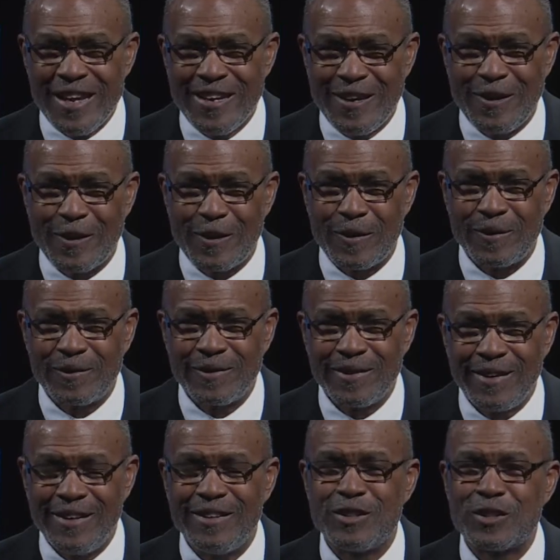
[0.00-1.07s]
here
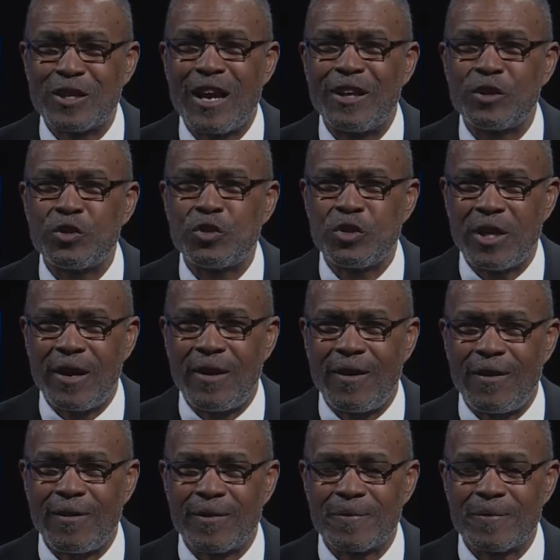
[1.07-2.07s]
in the Scholar's Chair.